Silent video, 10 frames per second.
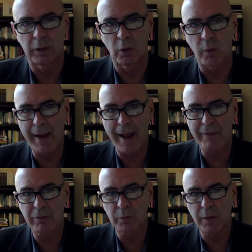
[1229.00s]
we
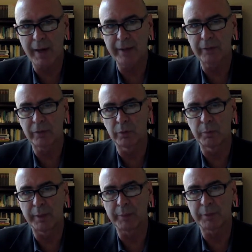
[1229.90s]
have a right to
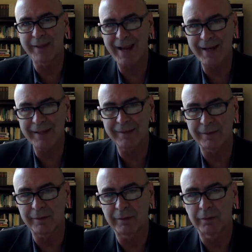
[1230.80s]
be
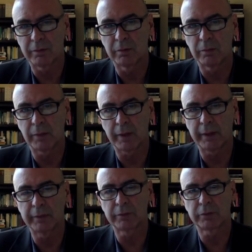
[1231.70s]
protected,
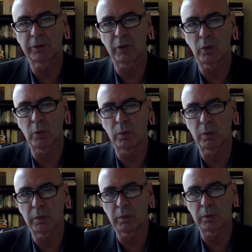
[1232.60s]
right? So
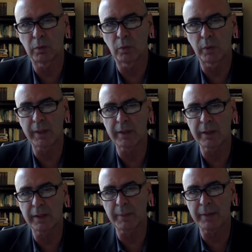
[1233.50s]
we can
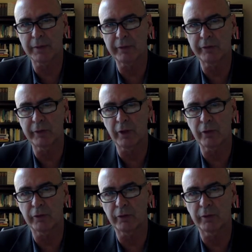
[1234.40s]
think about this
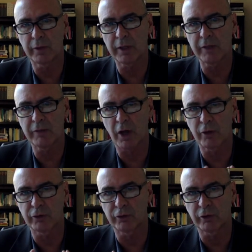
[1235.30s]
think of
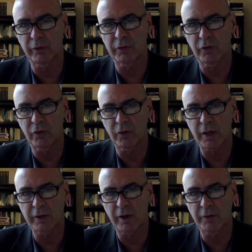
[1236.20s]
other services
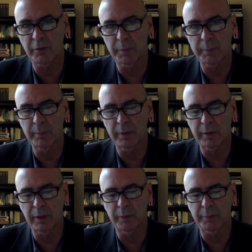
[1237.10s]
that the government
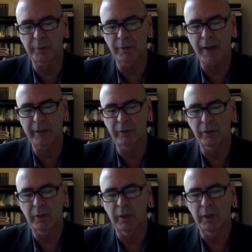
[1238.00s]
provides.